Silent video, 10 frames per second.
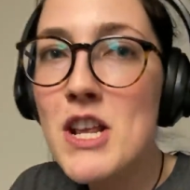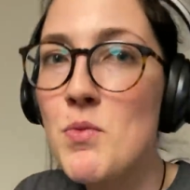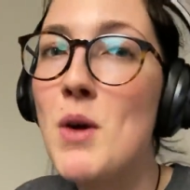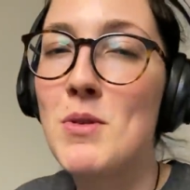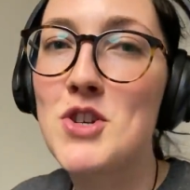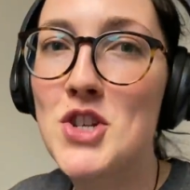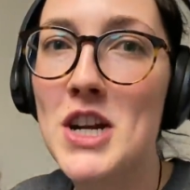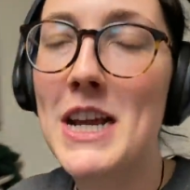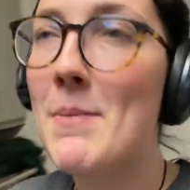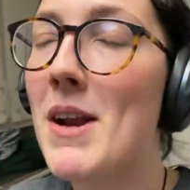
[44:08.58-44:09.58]
is what was just
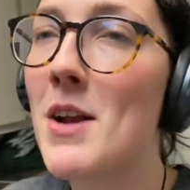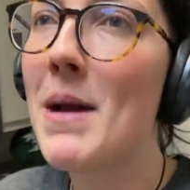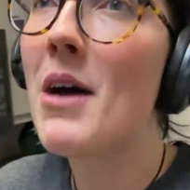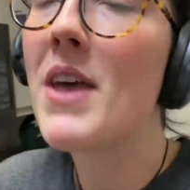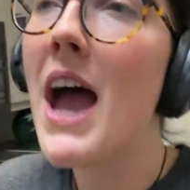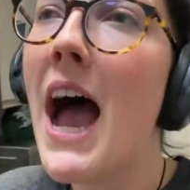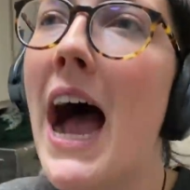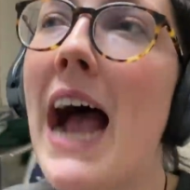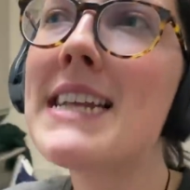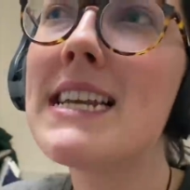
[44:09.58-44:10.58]
going to come out of your mouth.
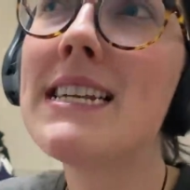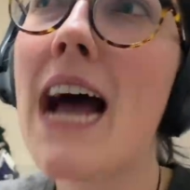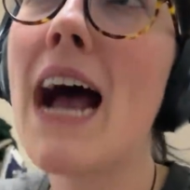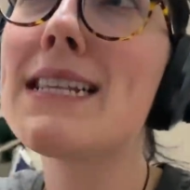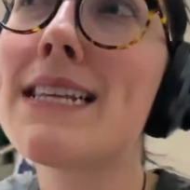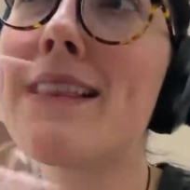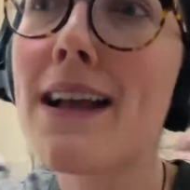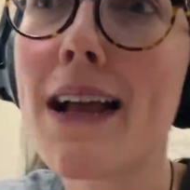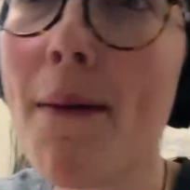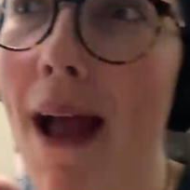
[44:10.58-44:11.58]
I did not see
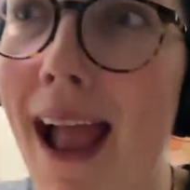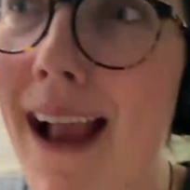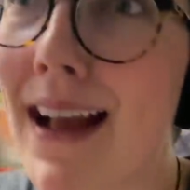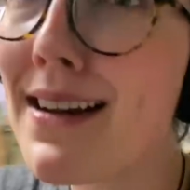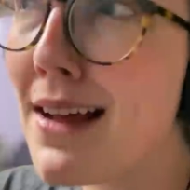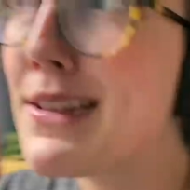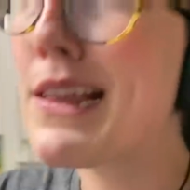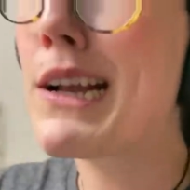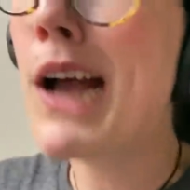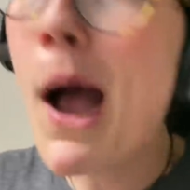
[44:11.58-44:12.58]
that coming. I said
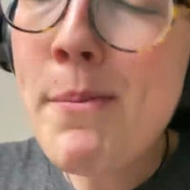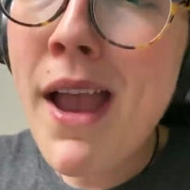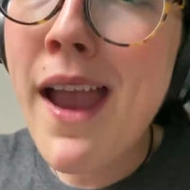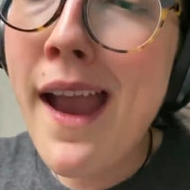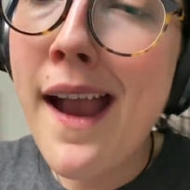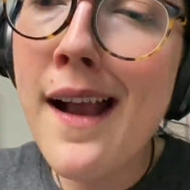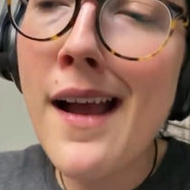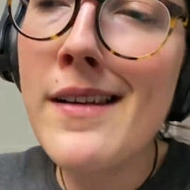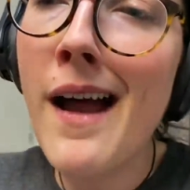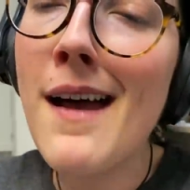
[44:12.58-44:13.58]
that coming.
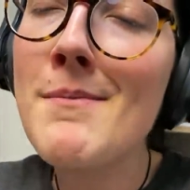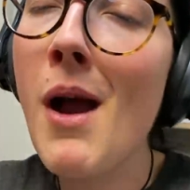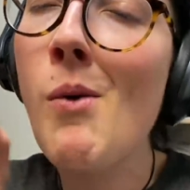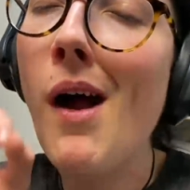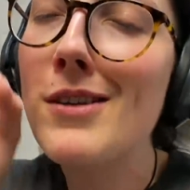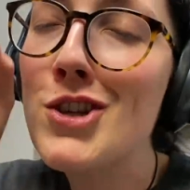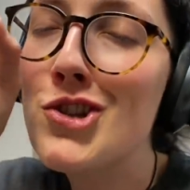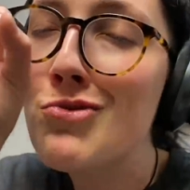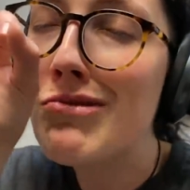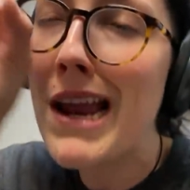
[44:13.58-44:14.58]
Not in my
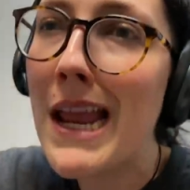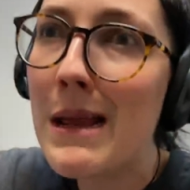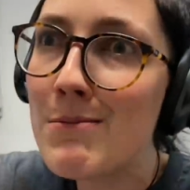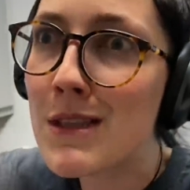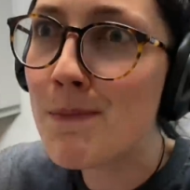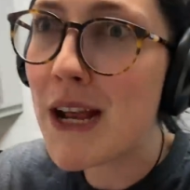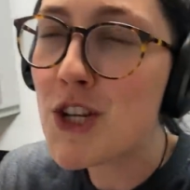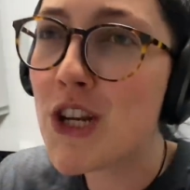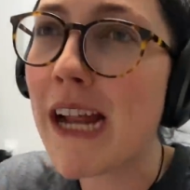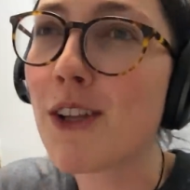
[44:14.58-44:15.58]
wildest dreams,
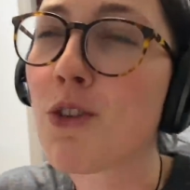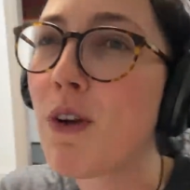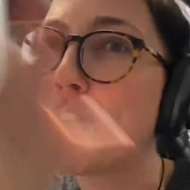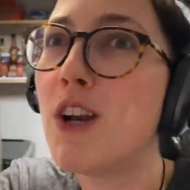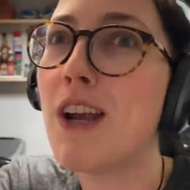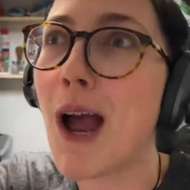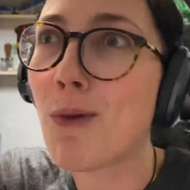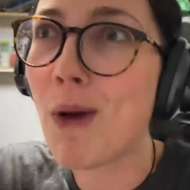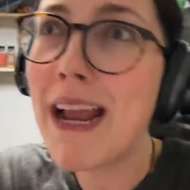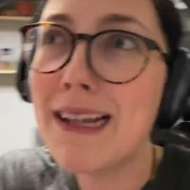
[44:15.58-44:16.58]
bitch. Taylor Swift could
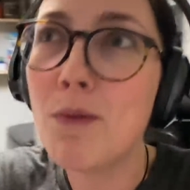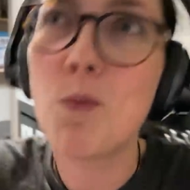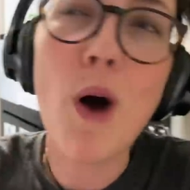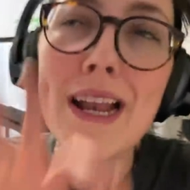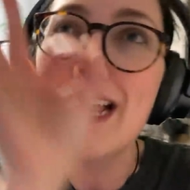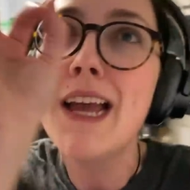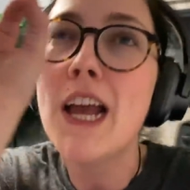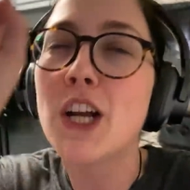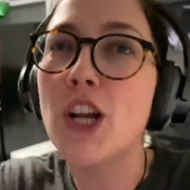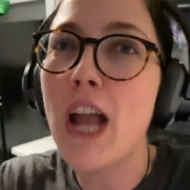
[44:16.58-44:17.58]
not write what?
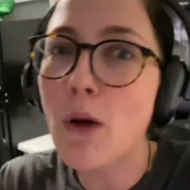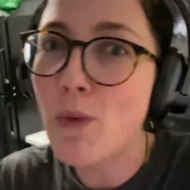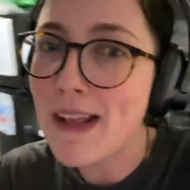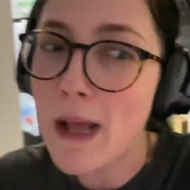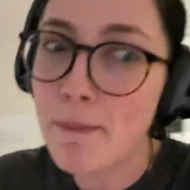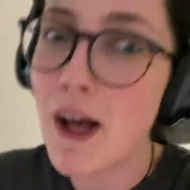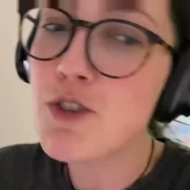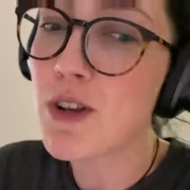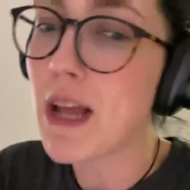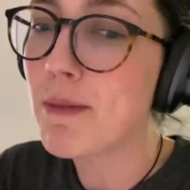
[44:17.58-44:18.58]
Could not write that plot
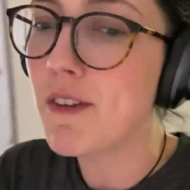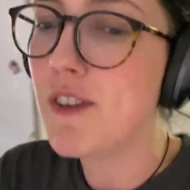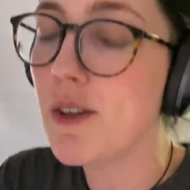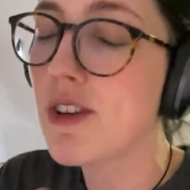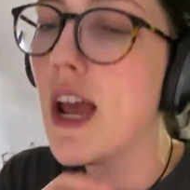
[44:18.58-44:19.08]
twist. I'm confused.